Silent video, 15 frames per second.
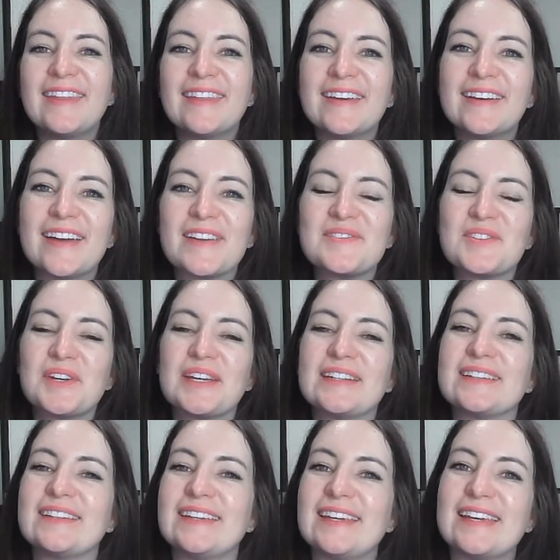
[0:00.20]
Hi there, I'm
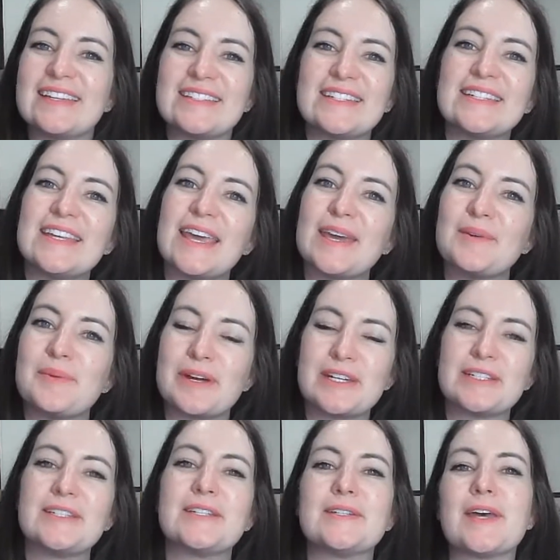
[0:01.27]
Johanna Lee, and today I
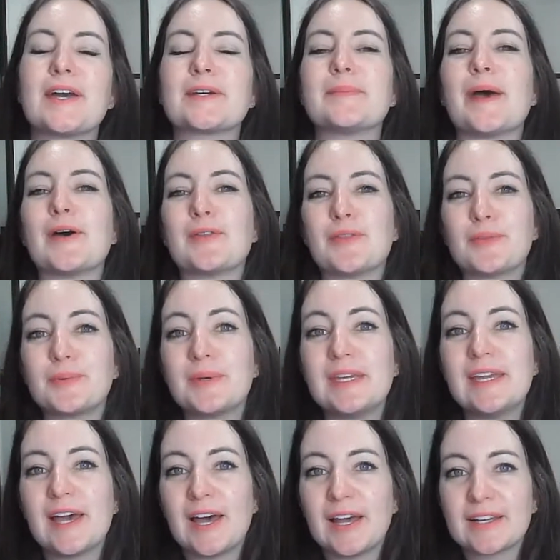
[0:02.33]
wanted to talk about
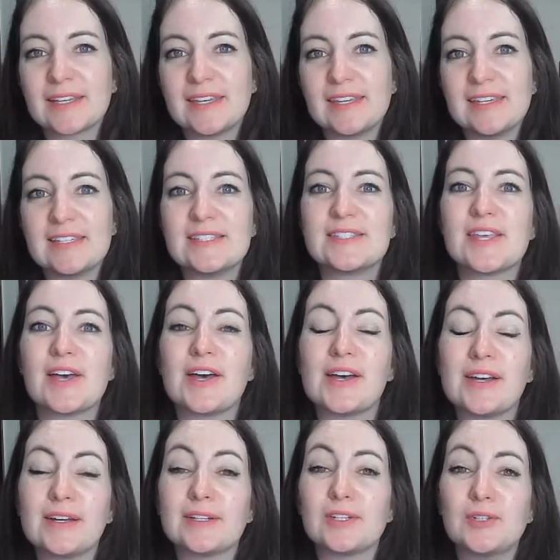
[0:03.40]
3 hotkeys
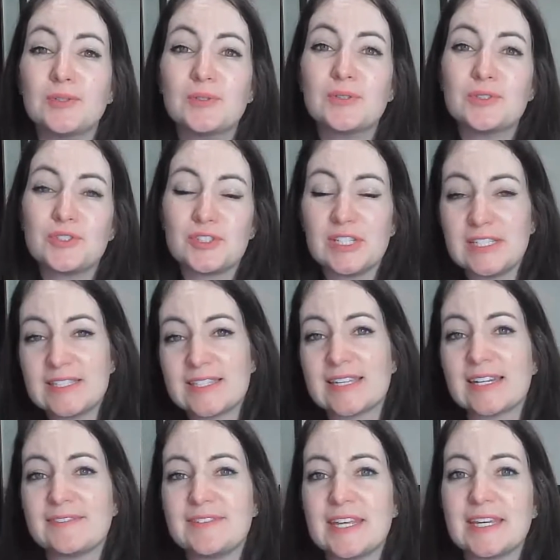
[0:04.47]
on Google Sheets
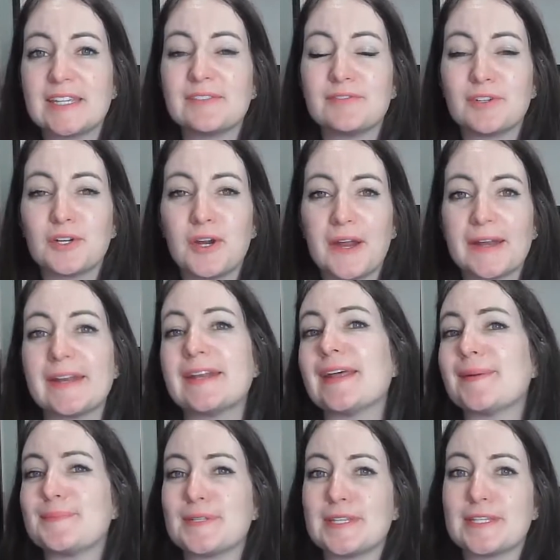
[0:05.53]
that I've taken for granted
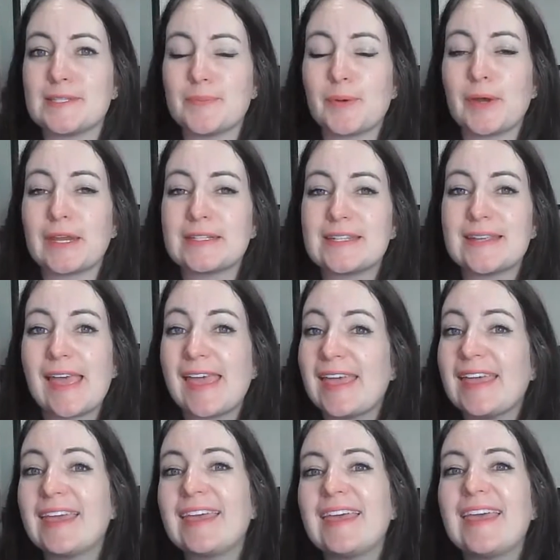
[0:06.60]
up to this point.
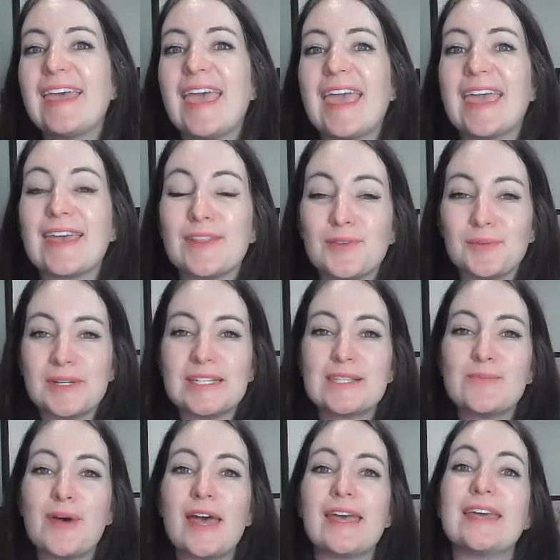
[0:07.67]
And the
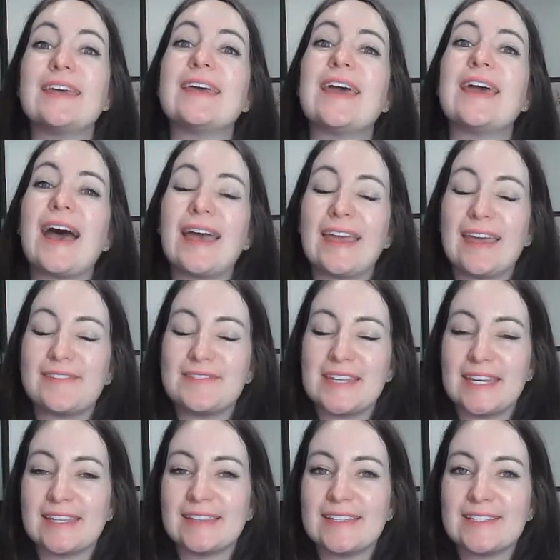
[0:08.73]
reason why I have
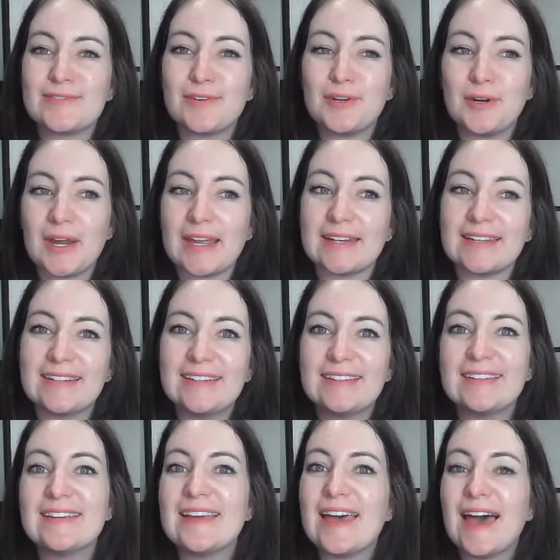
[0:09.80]
taken these for
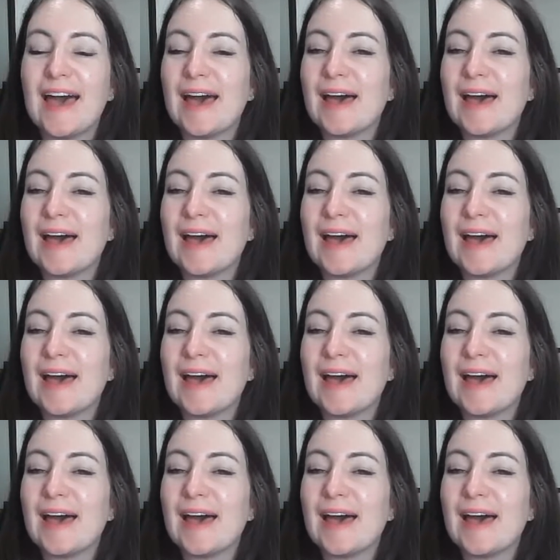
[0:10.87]
granted